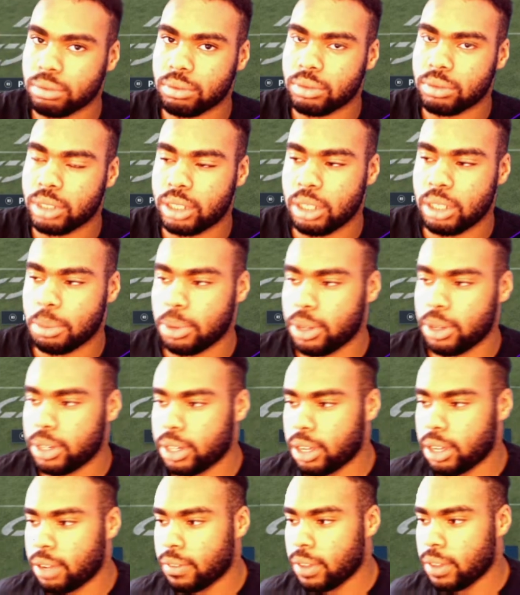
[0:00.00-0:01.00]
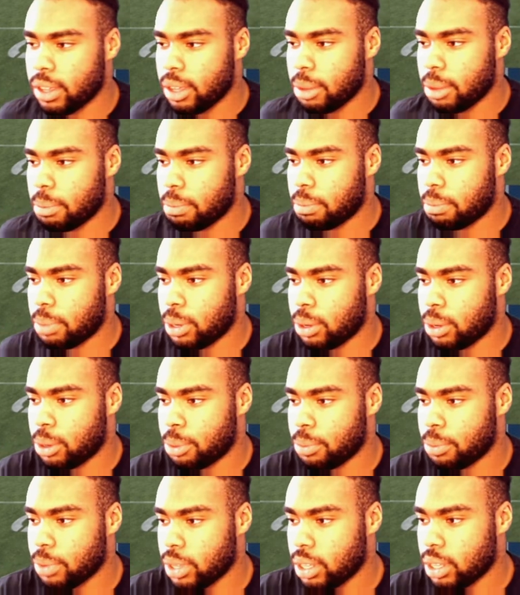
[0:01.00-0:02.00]
Simple enough.
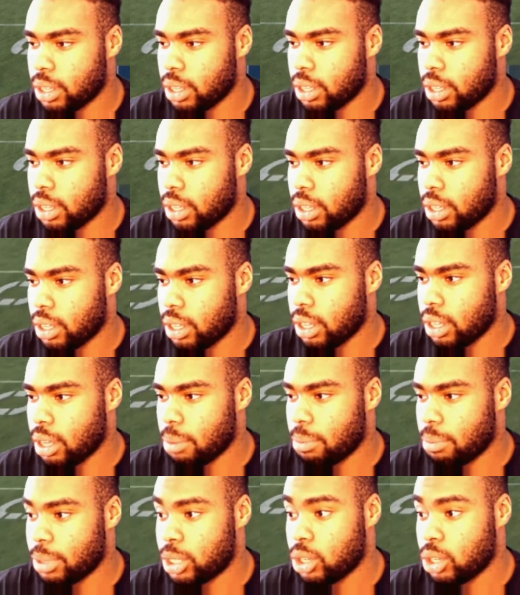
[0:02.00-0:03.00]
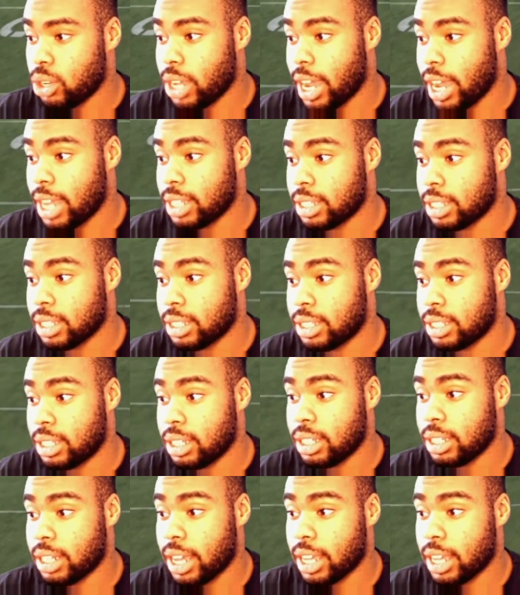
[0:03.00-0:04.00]
Boom. But you guys can
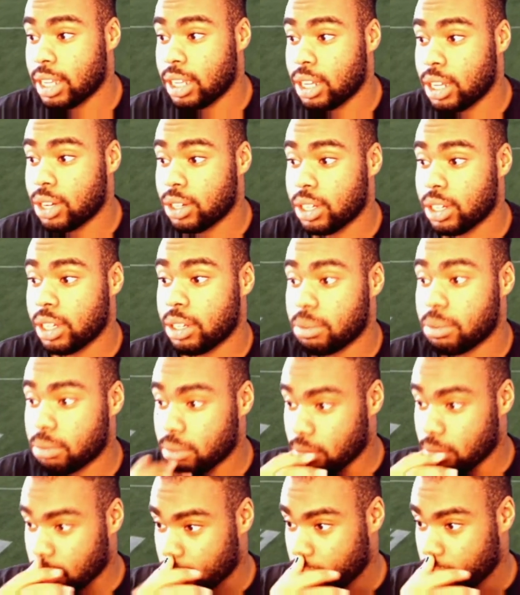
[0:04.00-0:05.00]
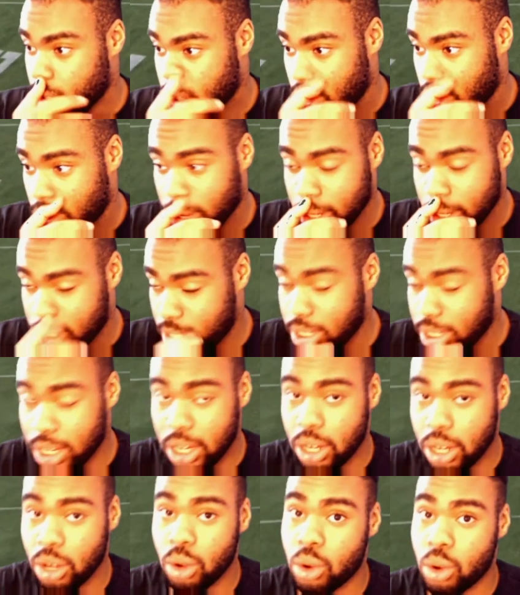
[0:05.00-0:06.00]
see, like, literally, you can
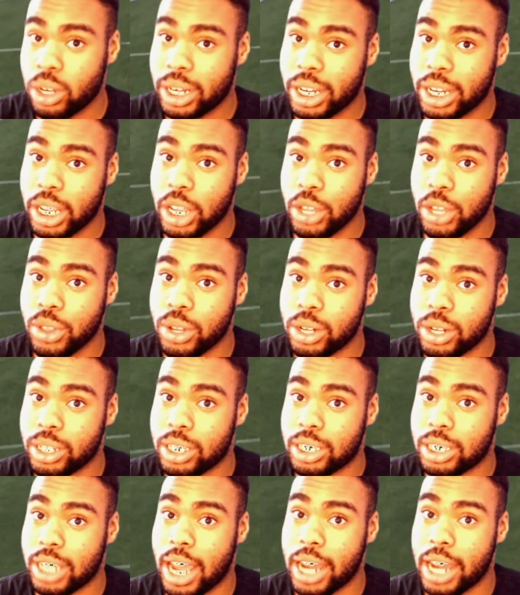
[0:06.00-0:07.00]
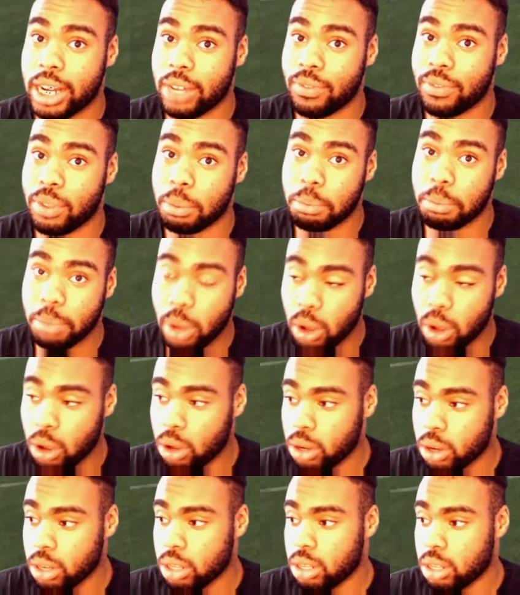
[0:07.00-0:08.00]
send it on either side of the
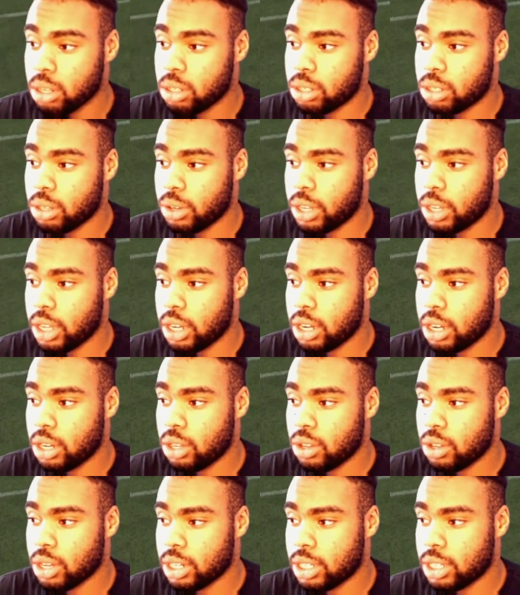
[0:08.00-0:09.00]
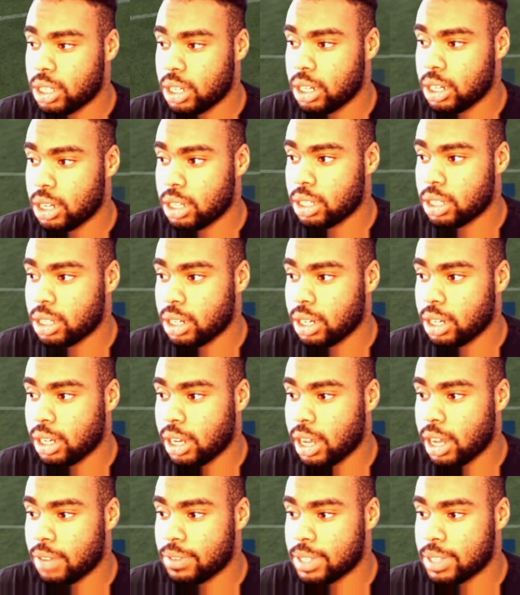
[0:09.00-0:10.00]
ball. So here you can send it to the
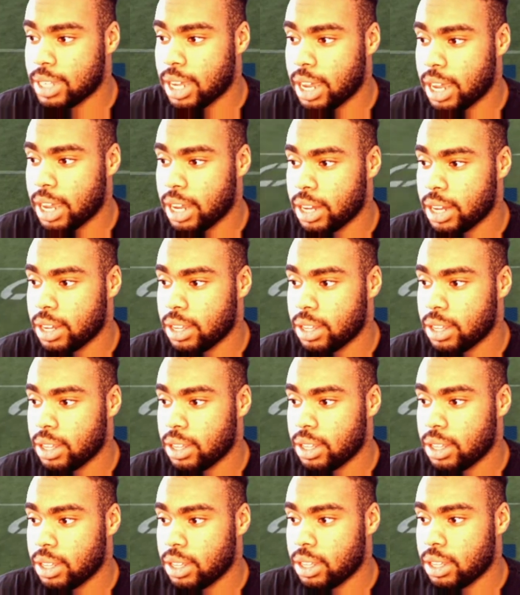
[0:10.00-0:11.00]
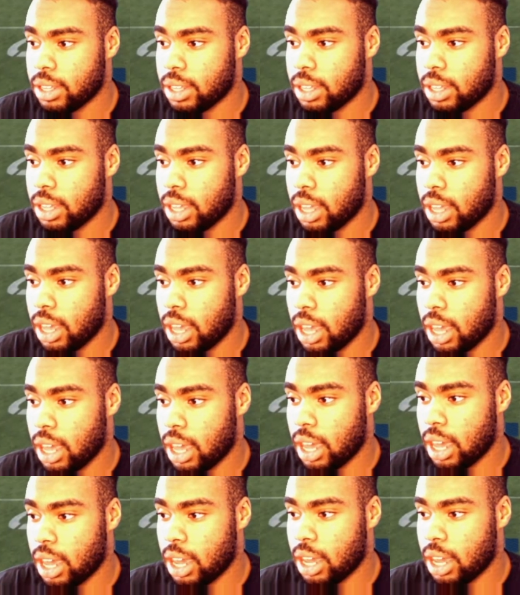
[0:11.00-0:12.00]
left side,
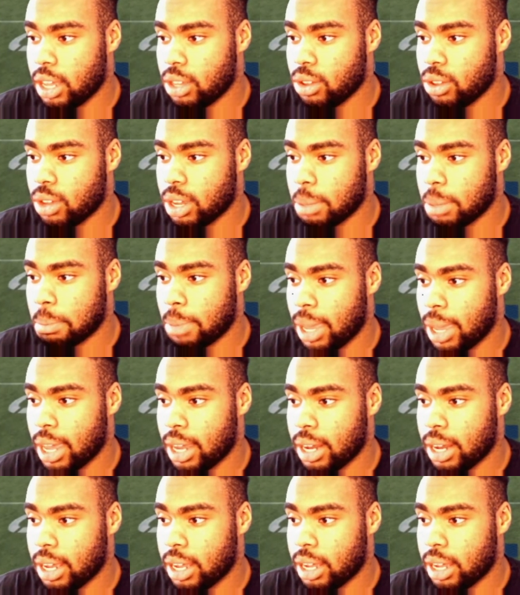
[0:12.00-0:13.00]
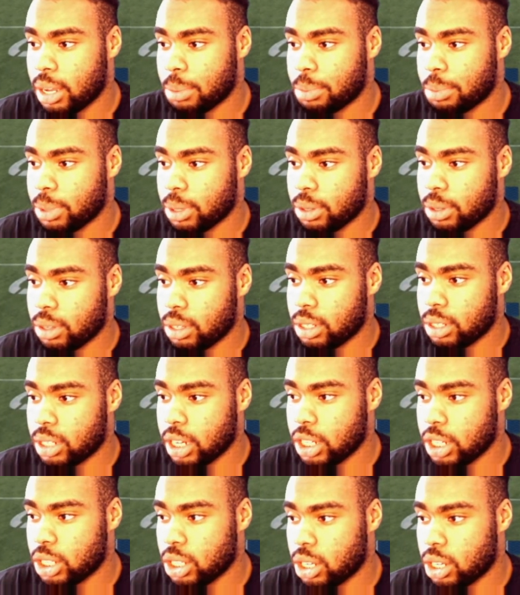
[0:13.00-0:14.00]
and you can man up
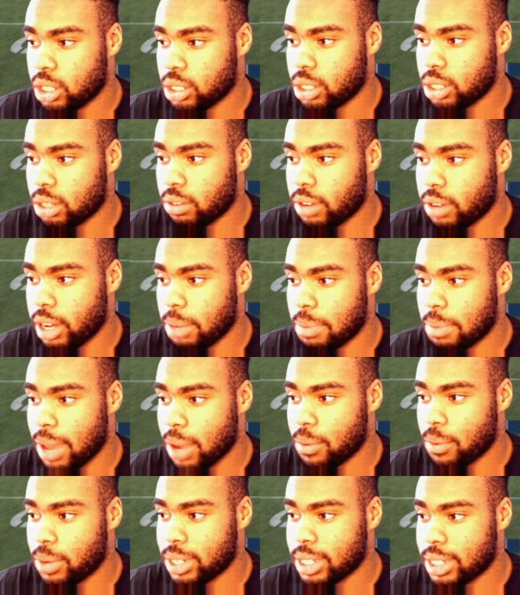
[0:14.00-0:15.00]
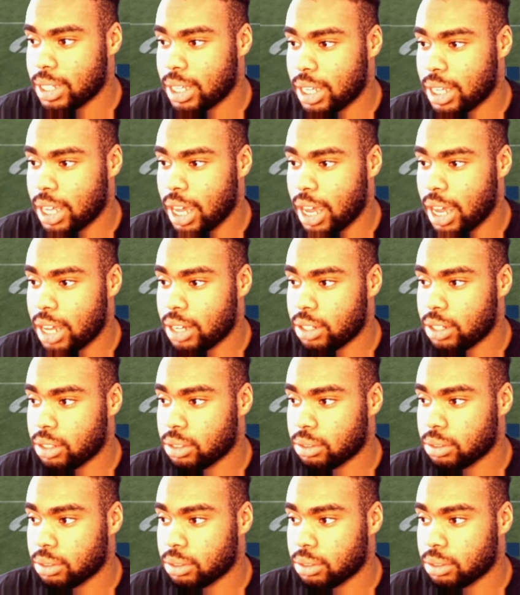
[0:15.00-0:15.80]
Chase Young to the running back once again.